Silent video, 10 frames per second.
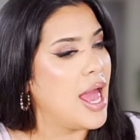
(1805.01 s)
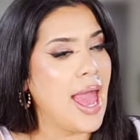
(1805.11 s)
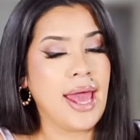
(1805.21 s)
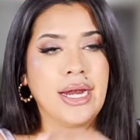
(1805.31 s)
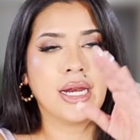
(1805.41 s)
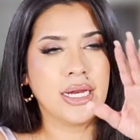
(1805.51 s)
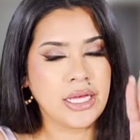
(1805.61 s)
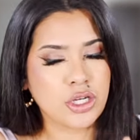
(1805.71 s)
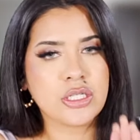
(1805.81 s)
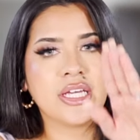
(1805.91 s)
And
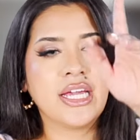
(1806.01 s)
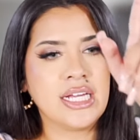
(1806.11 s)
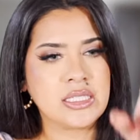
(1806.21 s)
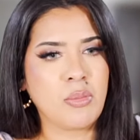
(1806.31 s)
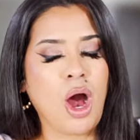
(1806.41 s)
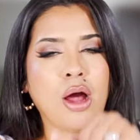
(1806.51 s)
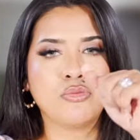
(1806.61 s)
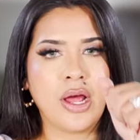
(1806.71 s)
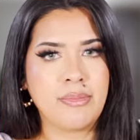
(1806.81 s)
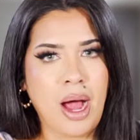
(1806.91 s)
literally his mom
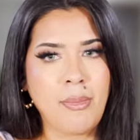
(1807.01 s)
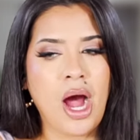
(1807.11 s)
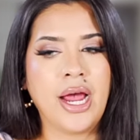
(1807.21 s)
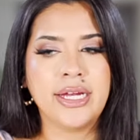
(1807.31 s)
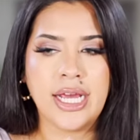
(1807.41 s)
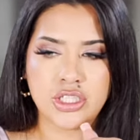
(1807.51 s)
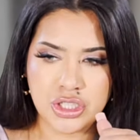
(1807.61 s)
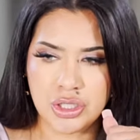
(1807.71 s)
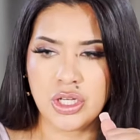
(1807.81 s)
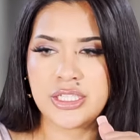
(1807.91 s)
read my mind and
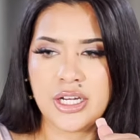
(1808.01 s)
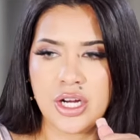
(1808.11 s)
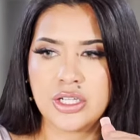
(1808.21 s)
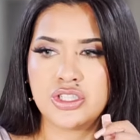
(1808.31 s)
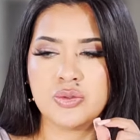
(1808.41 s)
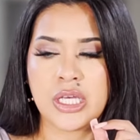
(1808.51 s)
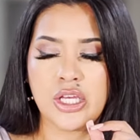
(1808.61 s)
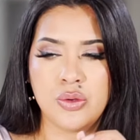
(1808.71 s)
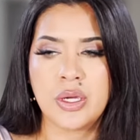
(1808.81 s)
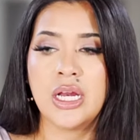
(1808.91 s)
she looked at her and she was
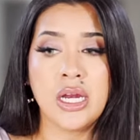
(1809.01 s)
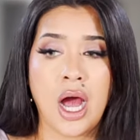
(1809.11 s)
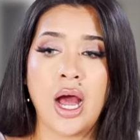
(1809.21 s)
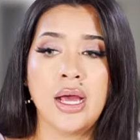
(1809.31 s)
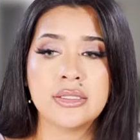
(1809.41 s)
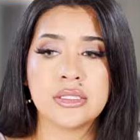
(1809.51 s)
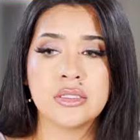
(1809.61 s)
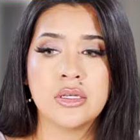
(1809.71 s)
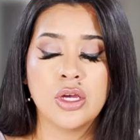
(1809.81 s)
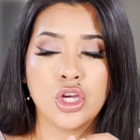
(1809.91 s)
like, you cannot
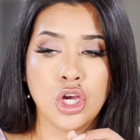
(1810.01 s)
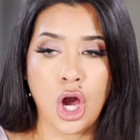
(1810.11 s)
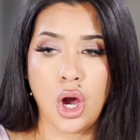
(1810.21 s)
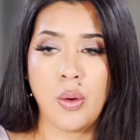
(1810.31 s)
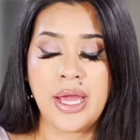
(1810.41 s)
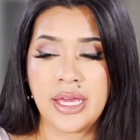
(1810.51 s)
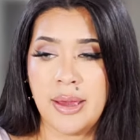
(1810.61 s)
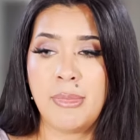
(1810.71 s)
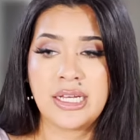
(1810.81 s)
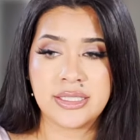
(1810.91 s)
go and
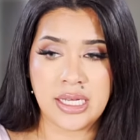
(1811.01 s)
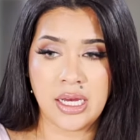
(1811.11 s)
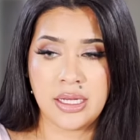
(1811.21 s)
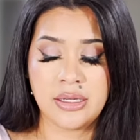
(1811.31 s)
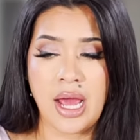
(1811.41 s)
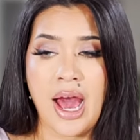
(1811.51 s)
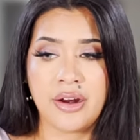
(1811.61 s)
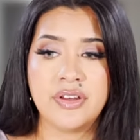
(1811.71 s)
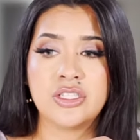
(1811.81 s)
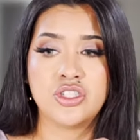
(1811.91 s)
get my son out
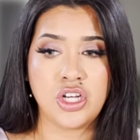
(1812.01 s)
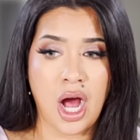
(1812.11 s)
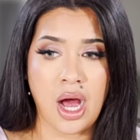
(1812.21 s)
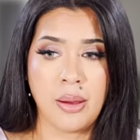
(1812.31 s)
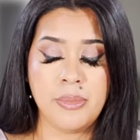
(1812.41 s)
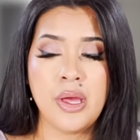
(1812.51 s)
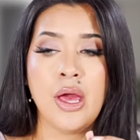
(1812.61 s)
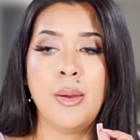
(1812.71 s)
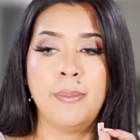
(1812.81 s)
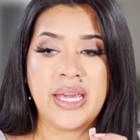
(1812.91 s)
of his job
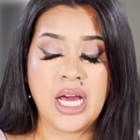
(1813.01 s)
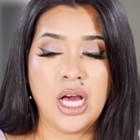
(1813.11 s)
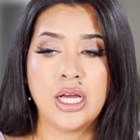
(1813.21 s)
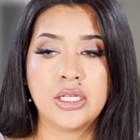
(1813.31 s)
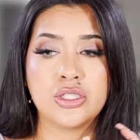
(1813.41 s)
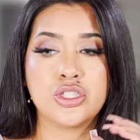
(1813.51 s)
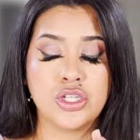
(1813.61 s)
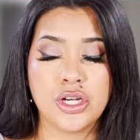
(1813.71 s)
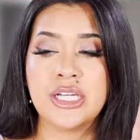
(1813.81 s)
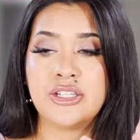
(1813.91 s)
because
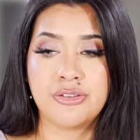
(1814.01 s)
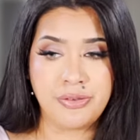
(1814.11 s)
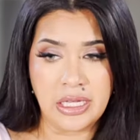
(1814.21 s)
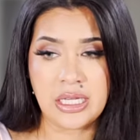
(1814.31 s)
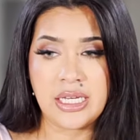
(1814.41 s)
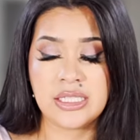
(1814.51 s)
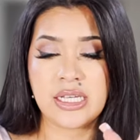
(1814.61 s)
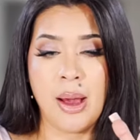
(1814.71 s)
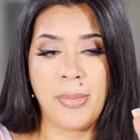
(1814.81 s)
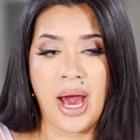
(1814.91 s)
you're in your feelings
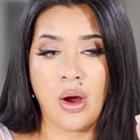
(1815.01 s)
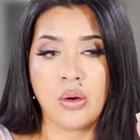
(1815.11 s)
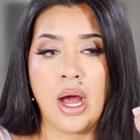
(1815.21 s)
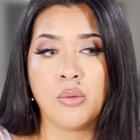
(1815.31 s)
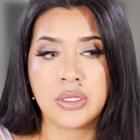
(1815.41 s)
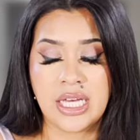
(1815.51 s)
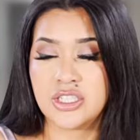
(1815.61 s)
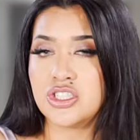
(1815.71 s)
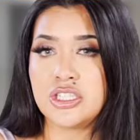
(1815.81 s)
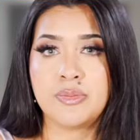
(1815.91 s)
about a
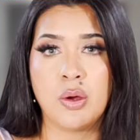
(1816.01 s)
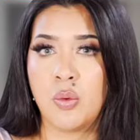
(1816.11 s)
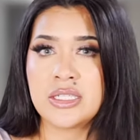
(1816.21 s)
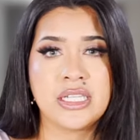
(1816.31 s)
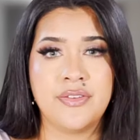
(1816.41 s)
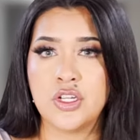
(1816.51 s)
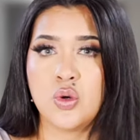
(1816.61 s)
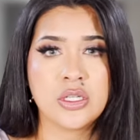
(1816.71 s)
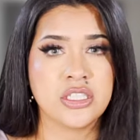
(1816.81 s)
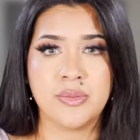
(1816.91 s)
relationship that wasn't even
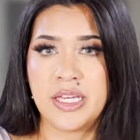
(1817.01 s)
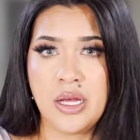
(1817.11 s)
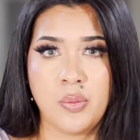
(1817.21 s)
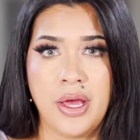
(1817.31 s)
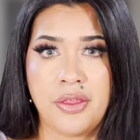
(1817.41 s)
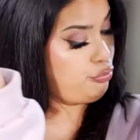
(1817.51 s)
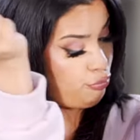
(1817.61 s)
yours to begin with.